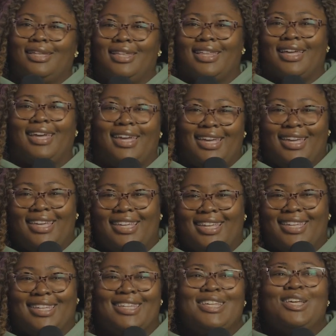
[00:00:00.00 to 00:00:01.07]

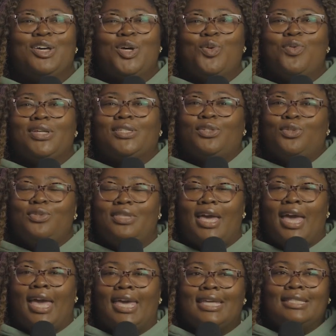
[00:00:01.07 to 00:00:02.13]
Like, who wants to do
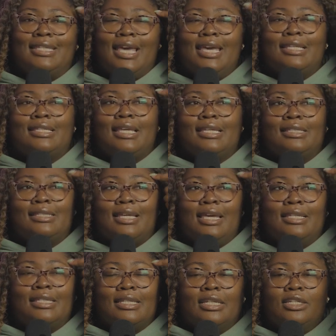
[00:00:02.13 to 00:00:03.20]
that? It takes
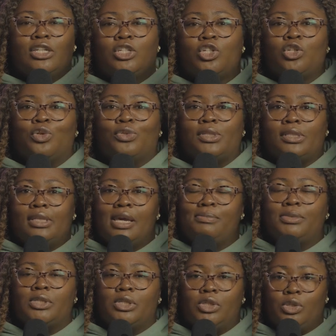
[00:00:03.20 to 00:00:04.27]
an additional
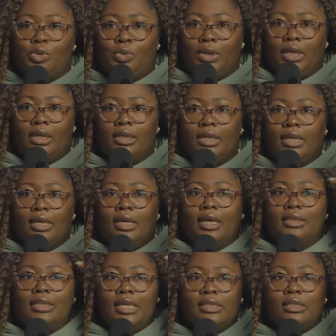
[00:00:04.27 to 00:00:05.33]
step to do it.
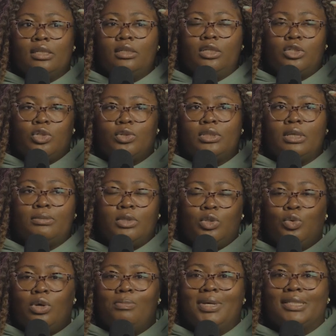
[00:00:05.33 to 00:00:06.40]

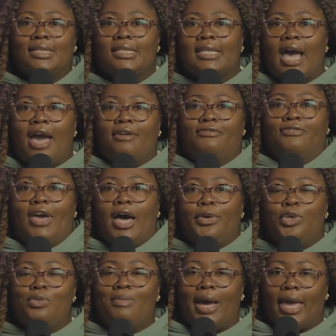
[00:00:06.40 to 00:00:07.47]
But since I
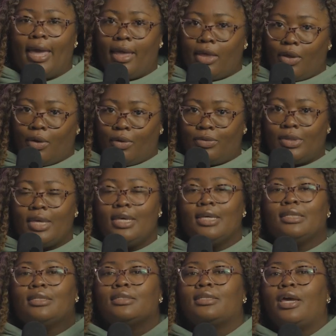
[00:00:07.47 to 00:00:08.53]
value my health,
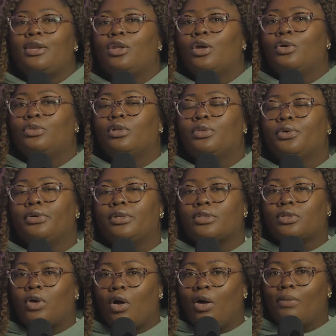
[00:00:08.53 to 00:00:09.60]
since I know the Lord
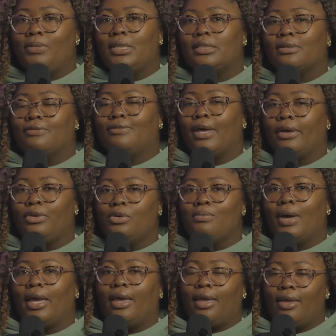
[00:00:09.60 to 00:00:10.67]
has called me to value
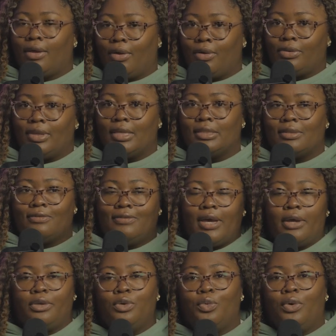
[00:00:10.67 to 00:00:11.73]
my health and to
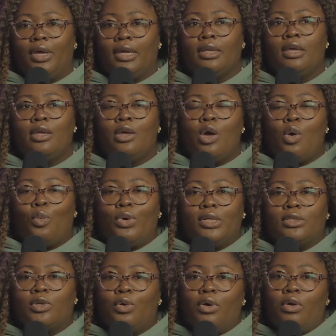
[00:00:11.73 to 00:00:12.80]
value what
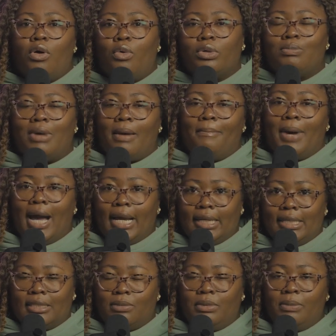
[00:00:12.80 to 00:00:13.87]
is going on with my
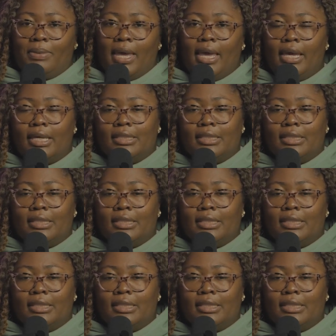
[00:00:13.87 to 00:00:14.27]
body, to be paying